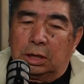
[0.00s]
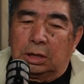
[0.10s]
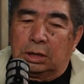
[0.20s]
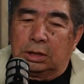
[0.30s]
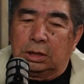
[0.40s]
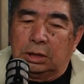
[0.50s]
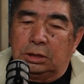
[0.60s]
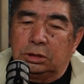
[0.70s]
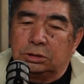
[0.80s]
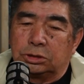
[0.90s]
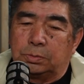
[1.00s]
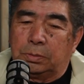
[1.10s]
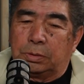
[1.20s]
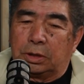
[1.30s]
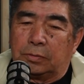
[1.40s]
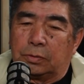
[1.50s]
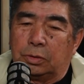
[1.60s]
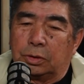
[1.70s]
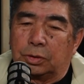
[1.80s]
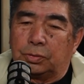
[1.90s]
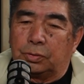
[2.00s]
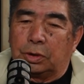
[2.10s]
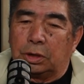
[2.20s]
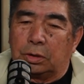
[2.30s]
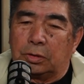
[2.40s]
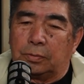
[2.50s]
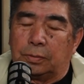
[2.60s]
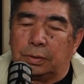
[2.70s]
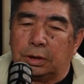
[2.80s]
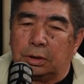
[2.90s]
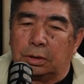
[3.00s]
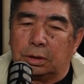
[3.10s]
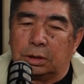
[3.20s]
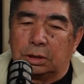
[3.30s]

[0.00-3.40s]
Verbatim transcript: the indigenous people have gone through a lot of, you know,